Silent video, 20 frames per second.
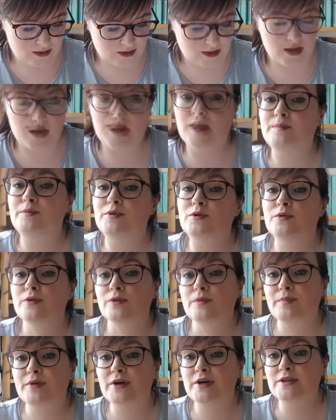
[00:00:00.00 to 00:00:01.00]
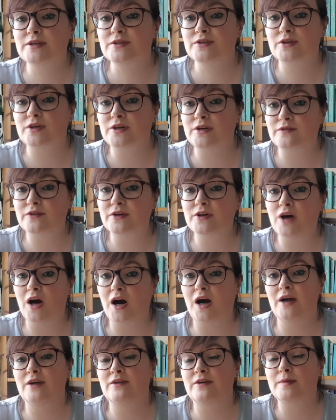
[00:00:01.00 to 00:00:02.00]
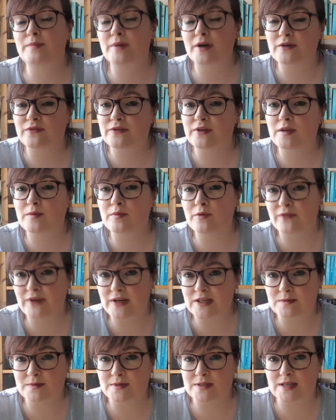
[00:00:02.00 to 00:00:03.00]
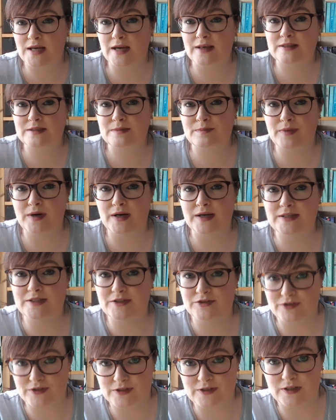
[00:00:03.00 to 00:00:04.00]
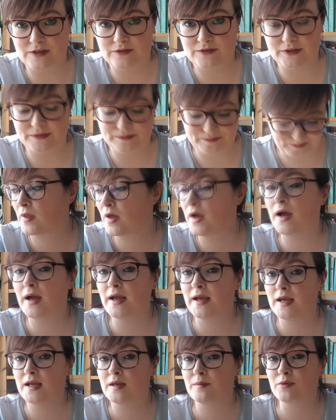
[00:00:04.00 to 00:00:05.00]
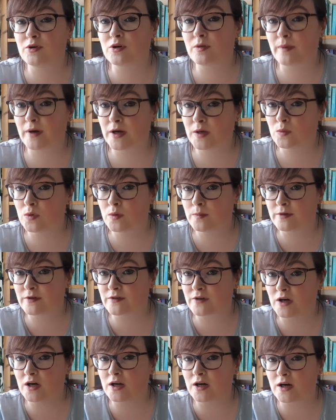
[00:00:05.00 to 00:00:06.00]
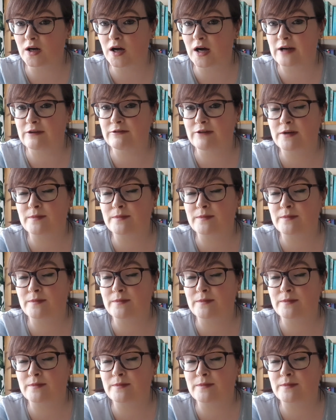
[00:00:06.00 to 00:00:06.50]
A book with a bird on the cover, I read Perfectly Preventable Deaths by Deirdre Sullivan. A book by a woman of colour, I read